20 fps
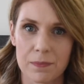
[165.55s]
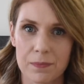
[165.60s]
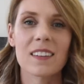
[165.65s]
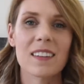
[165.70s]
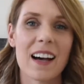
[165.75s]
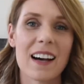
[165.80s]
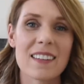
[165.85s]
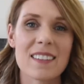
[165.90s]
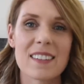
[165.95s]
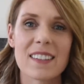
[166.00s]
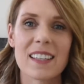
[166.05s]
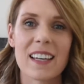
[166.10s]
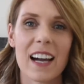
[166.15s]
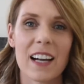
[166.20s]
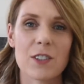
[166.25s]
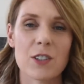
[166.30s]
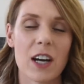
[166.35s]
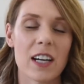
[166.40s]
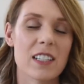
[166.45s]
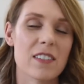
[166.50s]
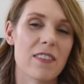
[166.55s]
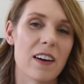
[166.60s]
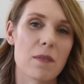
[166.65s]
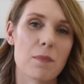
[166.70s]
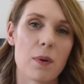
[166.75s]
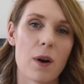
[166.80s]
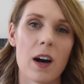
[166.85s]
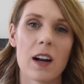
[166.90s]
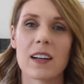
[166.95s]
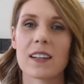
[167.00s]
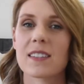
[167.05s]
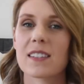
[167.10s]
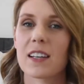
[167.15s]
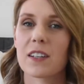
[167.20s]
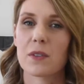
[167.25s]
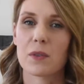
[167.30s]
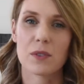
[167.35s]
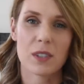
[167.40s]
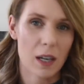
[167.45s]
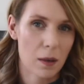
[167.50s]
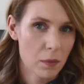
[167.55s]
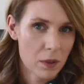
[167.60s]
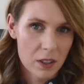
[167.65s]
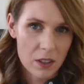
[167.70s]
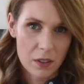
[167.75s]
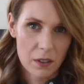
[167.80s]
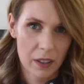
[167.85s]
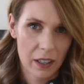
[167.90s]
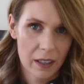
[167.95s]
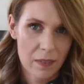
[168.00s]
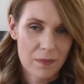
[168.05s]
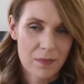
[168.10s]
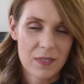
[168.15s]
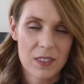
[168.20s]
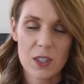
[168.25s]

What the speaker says: Lastly, I try to find products that do double duty.